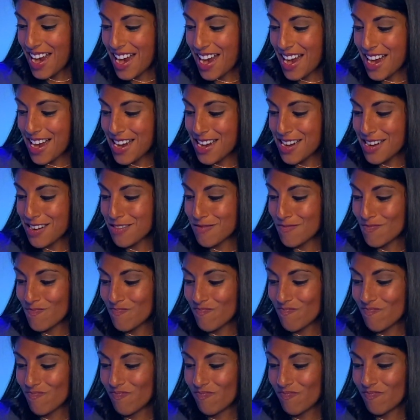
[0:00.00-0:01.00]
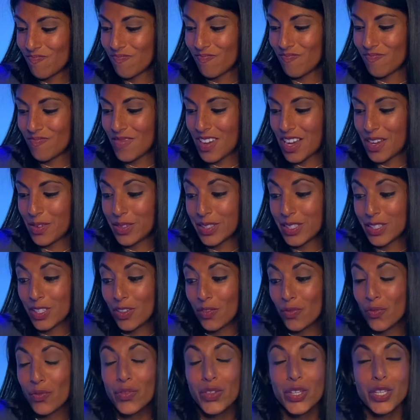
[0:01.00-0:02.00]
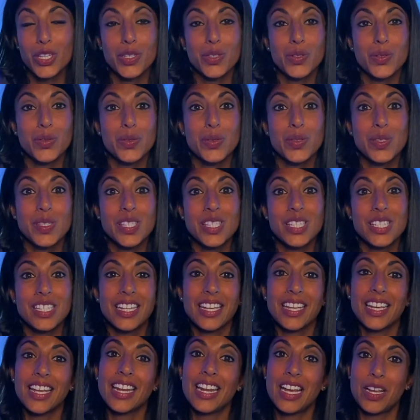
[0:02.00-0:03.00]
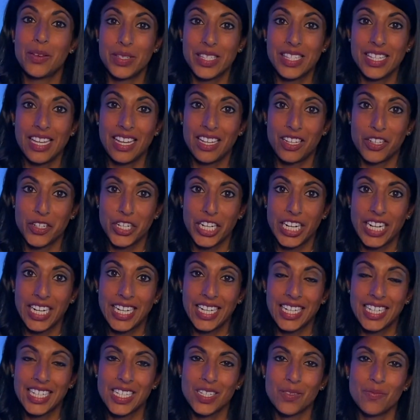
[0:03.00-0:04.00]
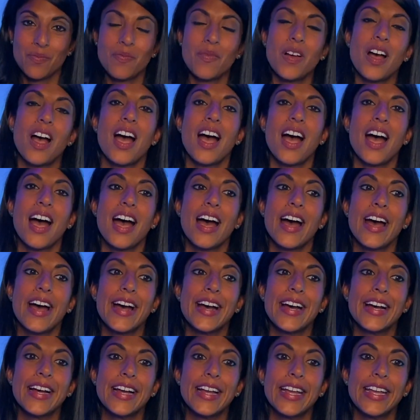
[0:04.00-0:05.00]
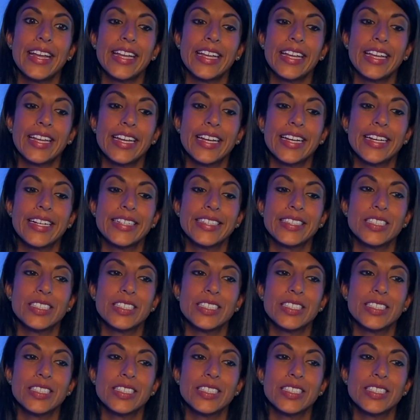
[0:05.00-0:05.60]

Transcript: I was confused and I was angry. I